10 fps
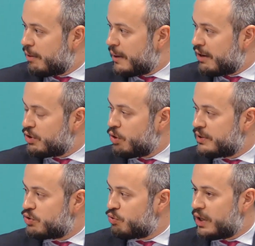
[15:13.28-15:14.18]
about
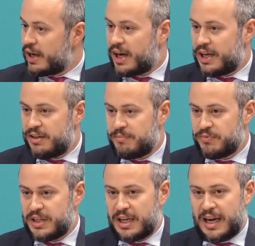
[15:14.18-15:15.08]
going to Riyadh
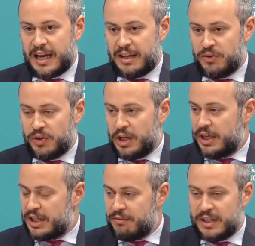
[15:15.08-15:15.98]
and
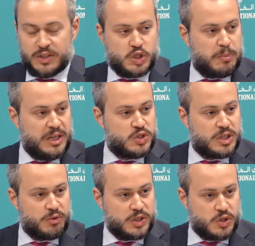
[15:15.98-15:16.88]
giving a
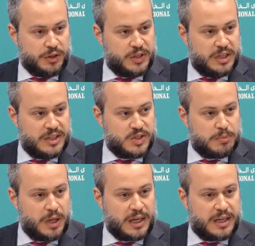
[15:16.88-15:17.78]
speech that resulted in this
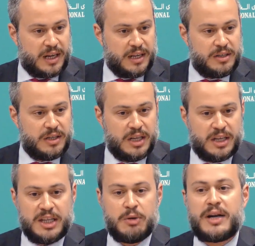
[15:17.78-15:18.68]
blockade.
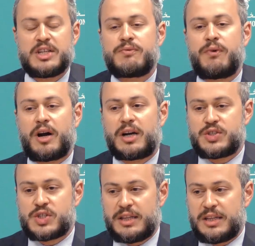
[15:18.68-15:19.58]
He went as far
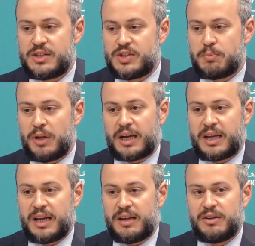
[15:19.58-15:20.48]
as saying that this
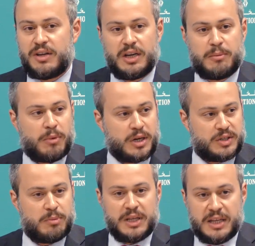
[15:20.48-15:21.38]
blockade
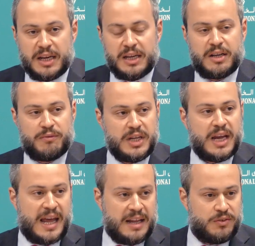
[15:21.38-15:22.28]
marked the beginning of
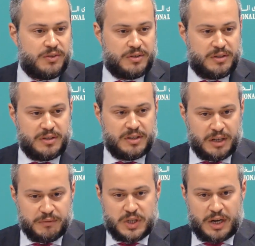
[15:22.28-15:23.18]
the end
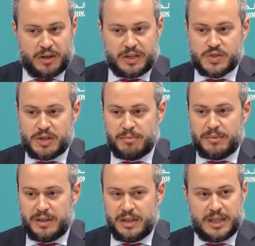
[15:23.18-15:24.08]
of
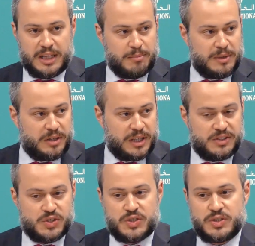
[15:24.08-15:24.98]
terrorism in the Middle
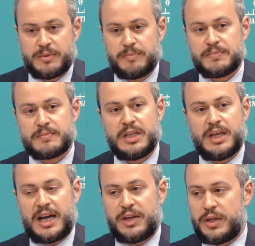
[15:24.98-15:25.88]
East.
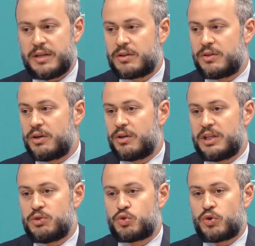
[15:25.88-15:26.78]
I think
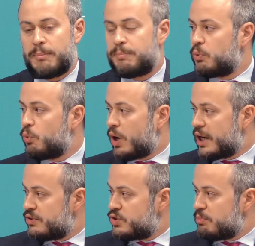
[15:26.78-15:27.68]
clearly Trump
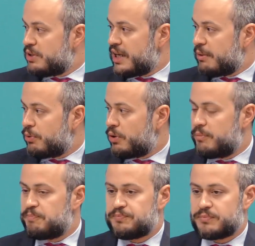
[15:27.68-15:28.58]
wanted to be
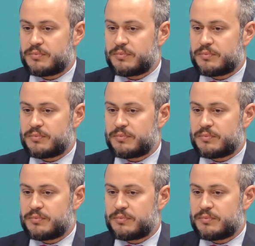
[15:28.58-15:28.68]
able